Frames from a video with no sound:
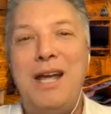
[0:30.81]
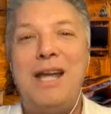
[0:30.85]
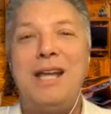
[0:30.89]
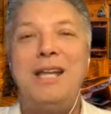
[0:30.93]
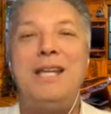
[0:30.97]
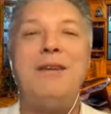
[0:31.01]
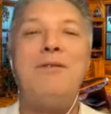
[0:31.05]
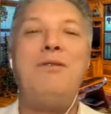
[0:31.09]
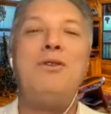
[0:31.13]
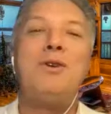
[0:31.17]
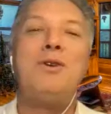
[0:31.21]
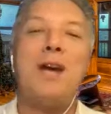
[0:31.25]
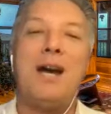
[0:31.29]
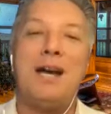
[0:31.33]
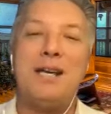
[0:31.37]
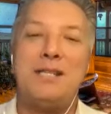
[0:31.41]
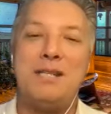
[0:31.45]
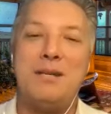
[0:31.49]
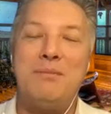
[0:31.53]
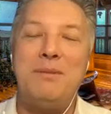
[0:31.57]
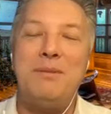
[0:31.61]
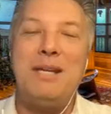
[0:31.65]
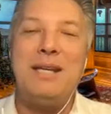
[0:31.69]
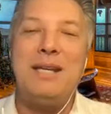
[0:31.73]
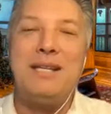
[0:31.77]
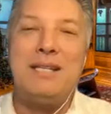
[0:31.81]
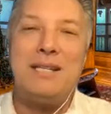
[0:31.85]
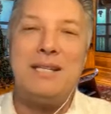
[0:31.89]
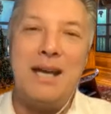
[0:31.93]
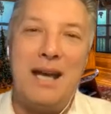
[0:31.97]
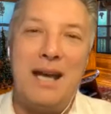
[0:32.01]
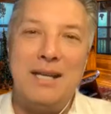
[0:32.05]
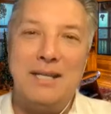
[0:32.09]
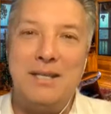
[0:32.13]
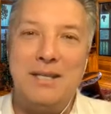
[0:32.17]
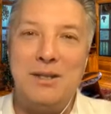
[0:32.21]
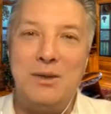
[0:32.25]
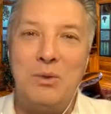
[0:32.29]
give you guys some
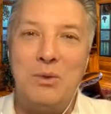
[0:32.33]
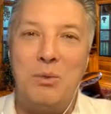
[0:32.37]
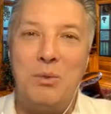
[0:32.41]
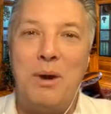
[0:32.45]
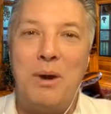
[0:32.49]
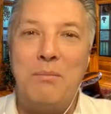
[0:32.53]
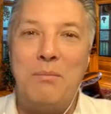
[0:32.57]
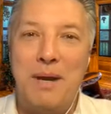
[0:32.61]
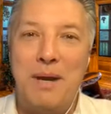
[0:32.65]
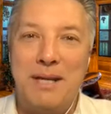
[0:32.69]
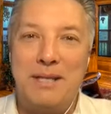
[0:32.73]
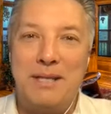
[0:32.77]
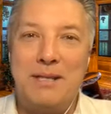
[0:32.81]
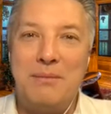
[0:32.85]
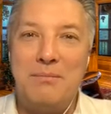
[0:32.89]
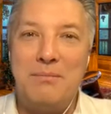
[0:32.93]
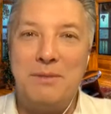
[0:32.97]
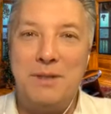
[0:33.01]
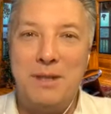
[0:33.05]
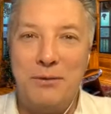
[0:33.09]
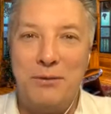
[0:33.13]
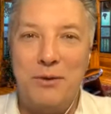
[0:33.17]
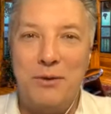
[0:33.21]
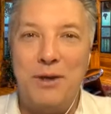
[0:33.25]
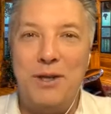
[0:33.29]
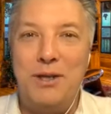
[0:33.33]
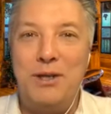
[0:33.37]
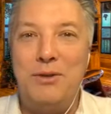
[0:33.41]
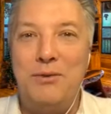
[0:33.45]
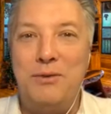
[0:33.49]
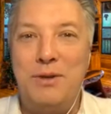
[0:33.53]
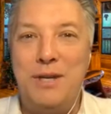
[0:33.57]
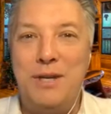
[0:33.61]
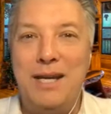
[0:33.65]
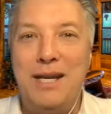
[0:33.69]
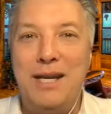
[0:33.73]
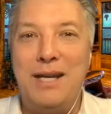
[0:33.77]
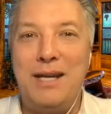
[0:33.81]
insights into what makes them different,
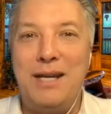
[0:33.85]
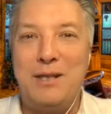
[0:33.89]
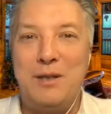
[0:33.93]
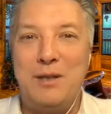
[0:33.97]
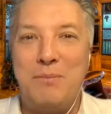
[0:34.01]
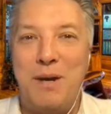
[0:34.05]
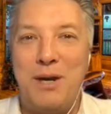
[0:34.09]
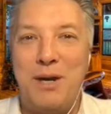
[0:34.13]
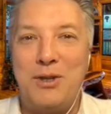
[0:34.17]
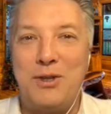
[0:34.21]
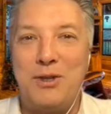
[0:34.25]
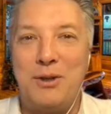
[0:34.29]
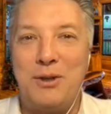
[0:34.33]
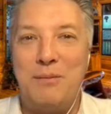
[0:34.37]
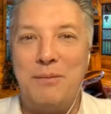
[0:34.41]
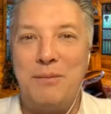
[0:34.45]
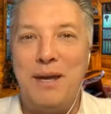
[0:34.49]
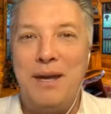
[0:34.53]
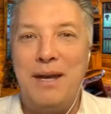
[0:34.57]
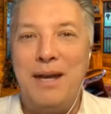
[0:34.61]
unique, and special,